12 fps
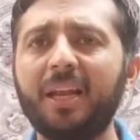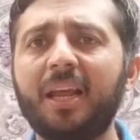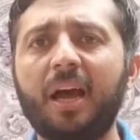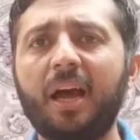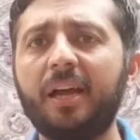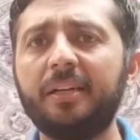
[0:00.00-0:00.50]

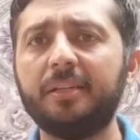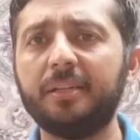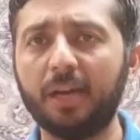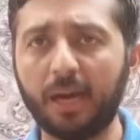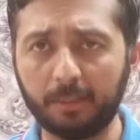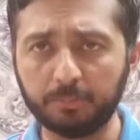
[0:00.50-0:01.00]
and
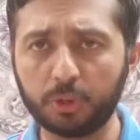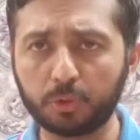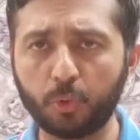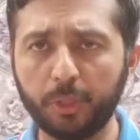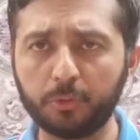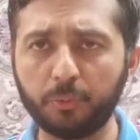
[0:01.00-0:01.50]
I'm just
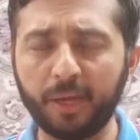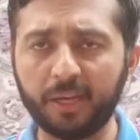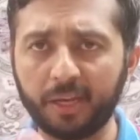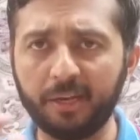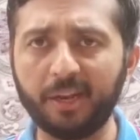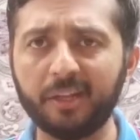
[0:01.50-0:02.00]
going to make
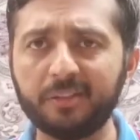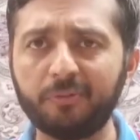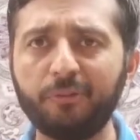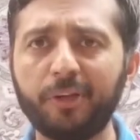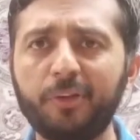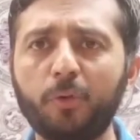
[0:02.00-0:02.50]
another
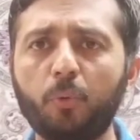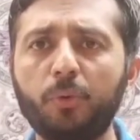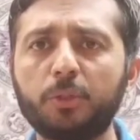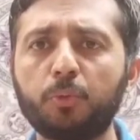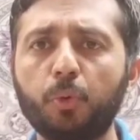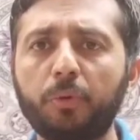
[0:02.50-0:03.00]
video
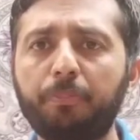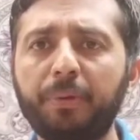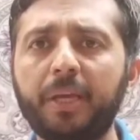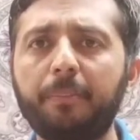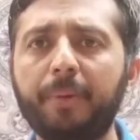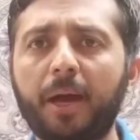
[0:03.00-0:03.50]
which would
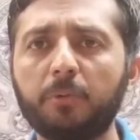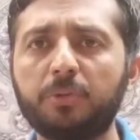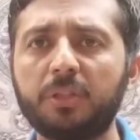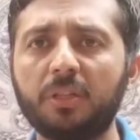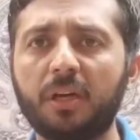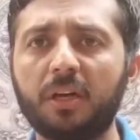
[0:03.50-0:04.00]
be
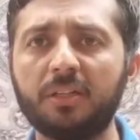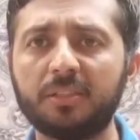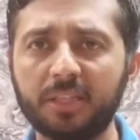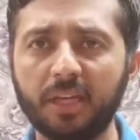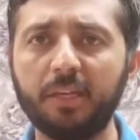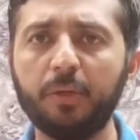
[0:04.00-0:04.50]
about
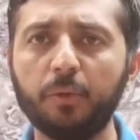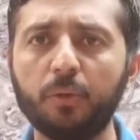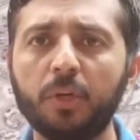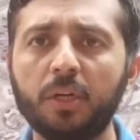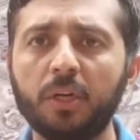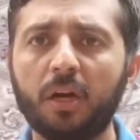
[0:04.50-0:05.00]
telling
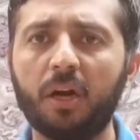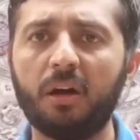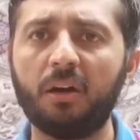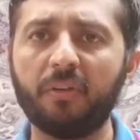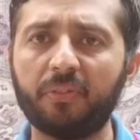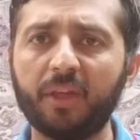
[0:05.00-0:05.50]
you
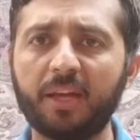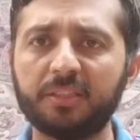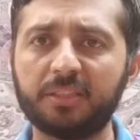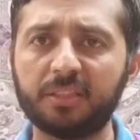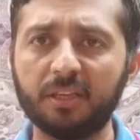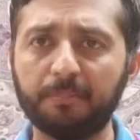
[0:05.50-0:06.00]

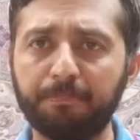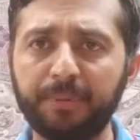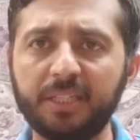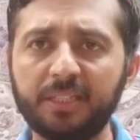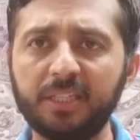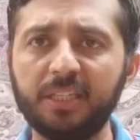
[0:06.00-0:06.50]
that
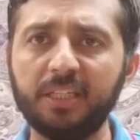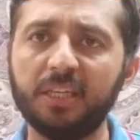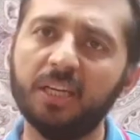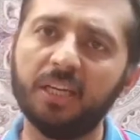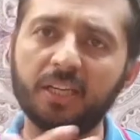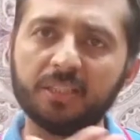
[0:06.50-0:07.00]
PTE
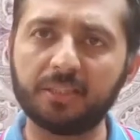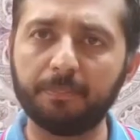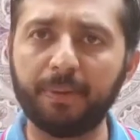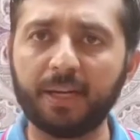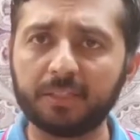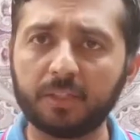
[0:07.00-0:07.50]
is the
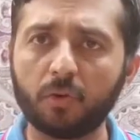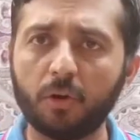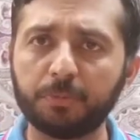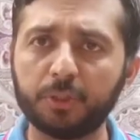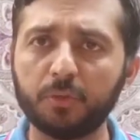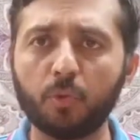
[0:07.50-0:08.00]
better
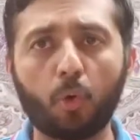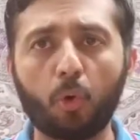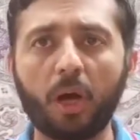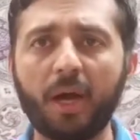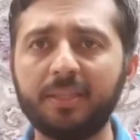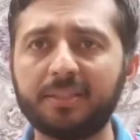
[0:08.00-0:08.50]
option or
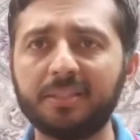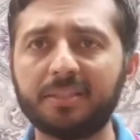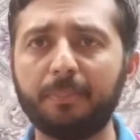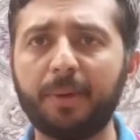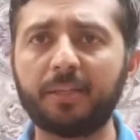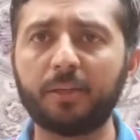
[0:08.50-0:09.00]
IELTS is the
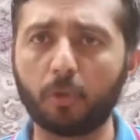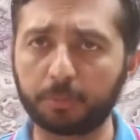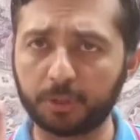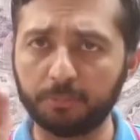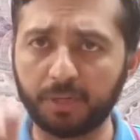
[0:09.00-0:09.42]
better option.